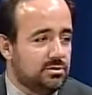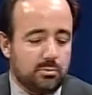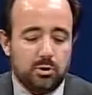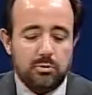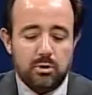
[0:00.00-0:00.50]

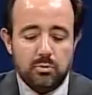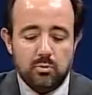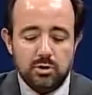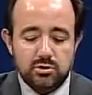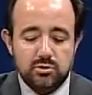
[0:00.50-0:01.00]
So we're going
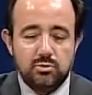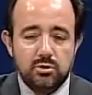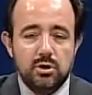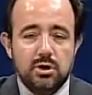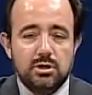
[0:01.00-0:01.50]
to want
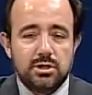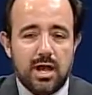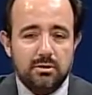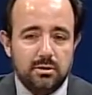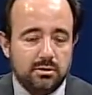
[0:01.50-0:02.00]
to
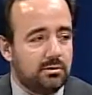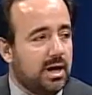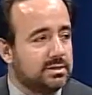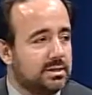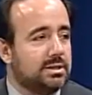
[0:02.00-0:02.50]
tally
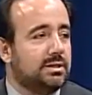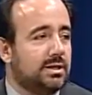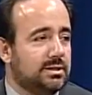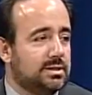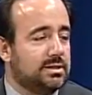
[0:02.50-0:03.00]
your assets
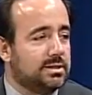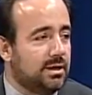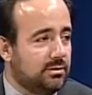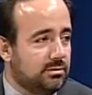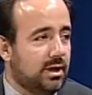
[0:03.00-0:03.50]
and, as I
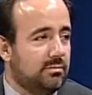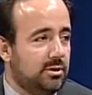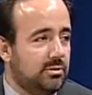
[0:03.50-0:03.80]
said, tally your